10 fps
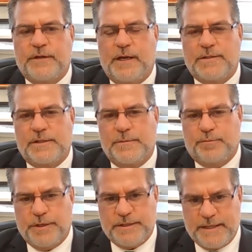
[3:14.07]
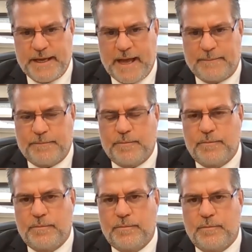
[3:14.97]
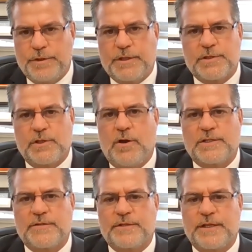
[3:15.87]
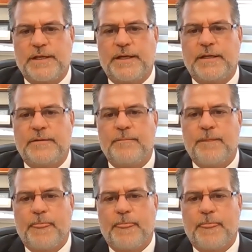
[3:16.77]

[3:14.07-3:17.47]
cuts to bridge the gap with this loss of state aid.